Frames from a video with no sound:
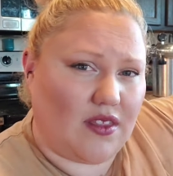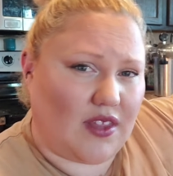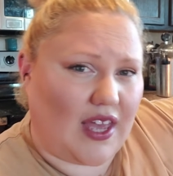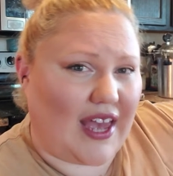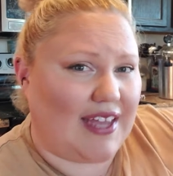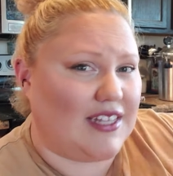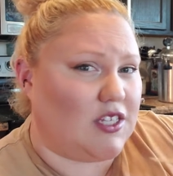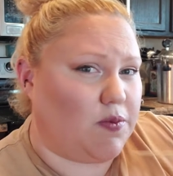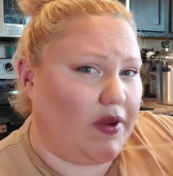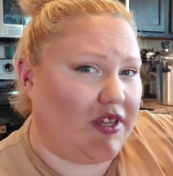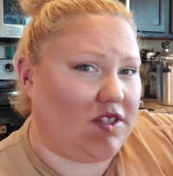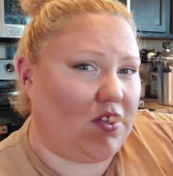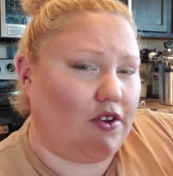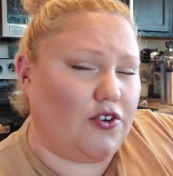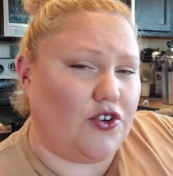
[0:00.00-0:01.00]
The
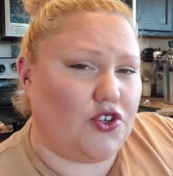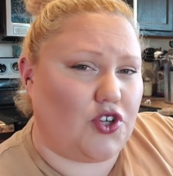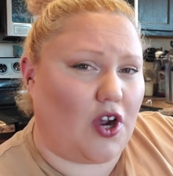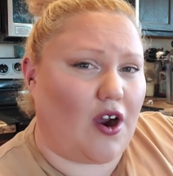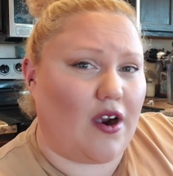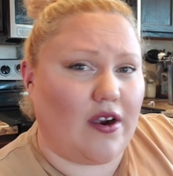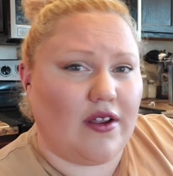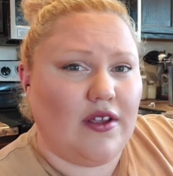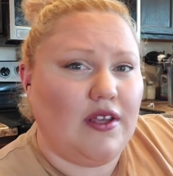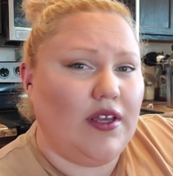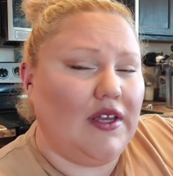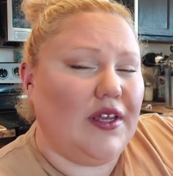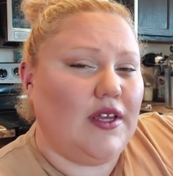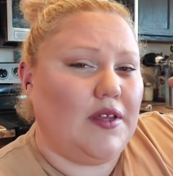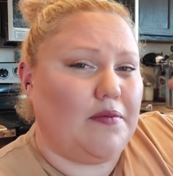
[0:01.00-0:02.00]
headspace on your jar
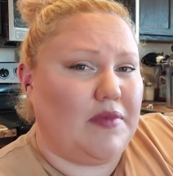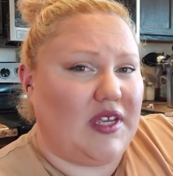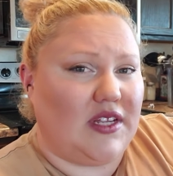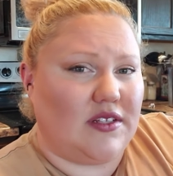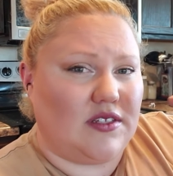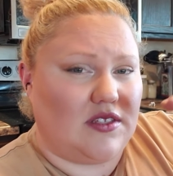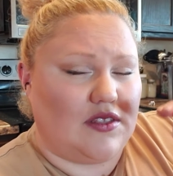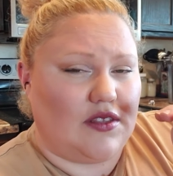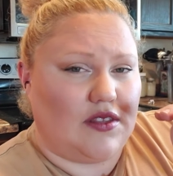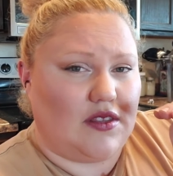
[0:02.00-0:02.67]
means